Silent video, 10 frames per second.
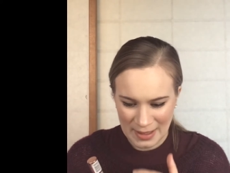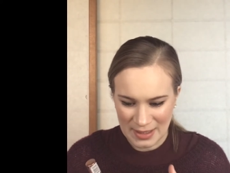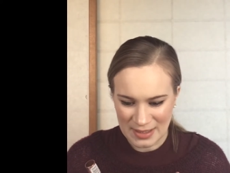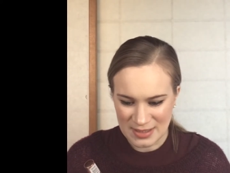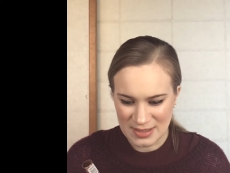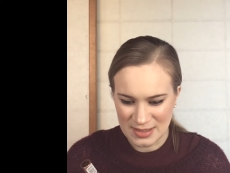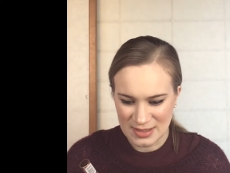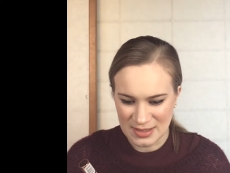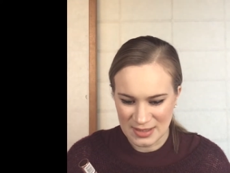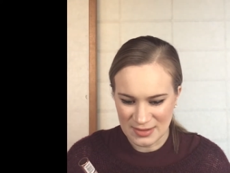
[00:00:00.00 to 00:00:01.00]
it's
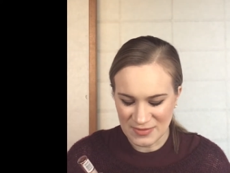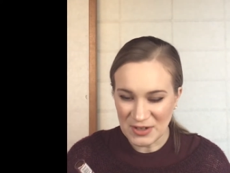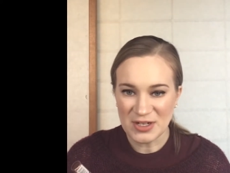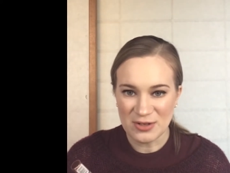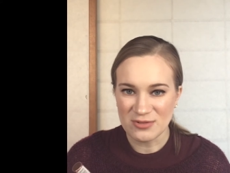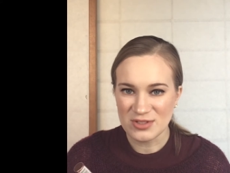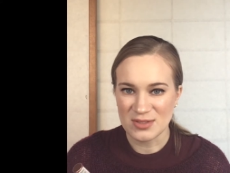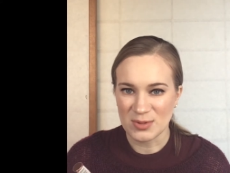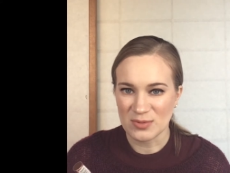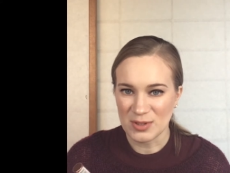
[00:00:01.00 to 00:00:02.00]
very
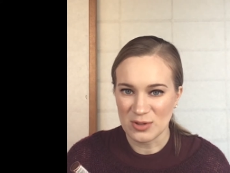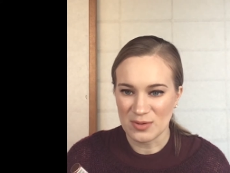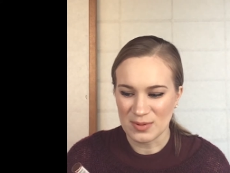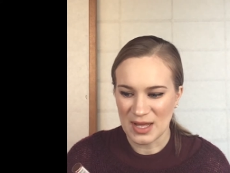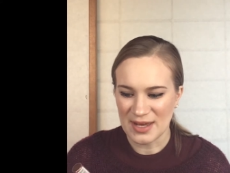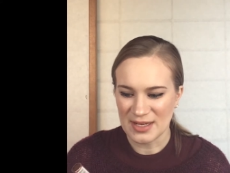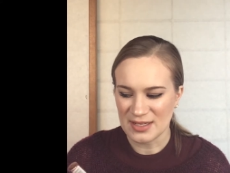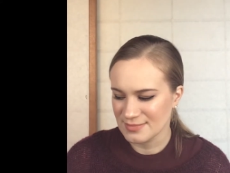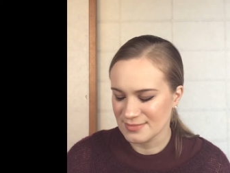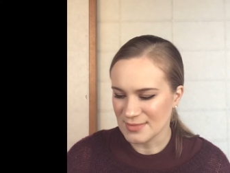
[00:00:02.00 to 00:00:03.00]
noticeable when you apply it.